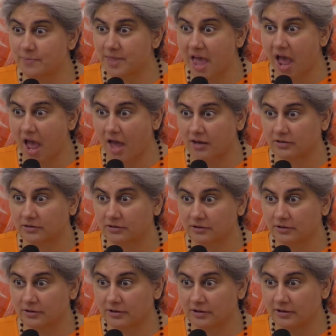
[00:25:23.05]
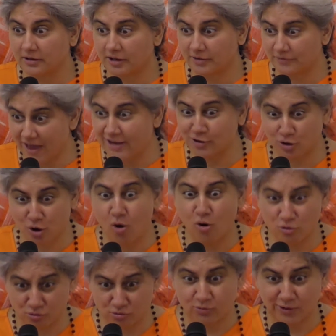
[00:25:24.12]
that? In fact,
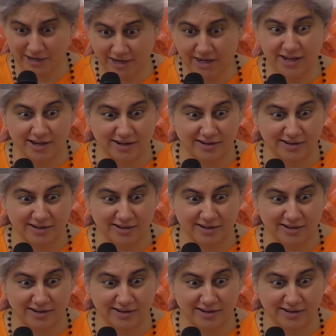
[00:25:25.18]
go quickly.